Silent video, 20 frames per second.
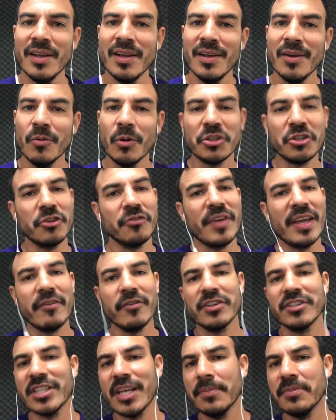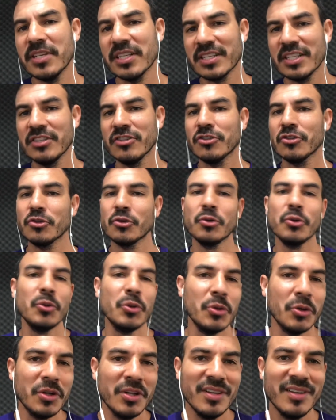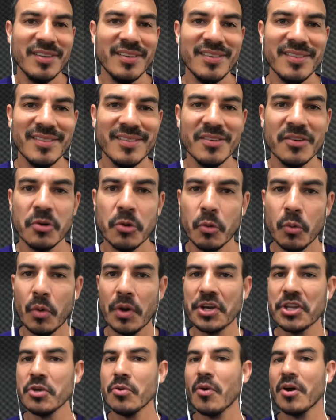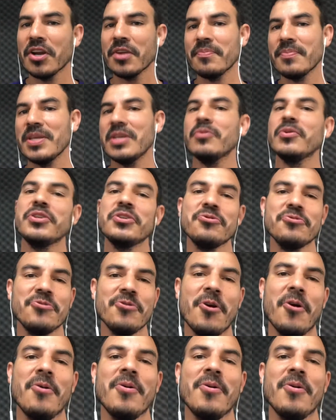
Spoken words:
What's your favorite subject in school? What do you want to be when you grow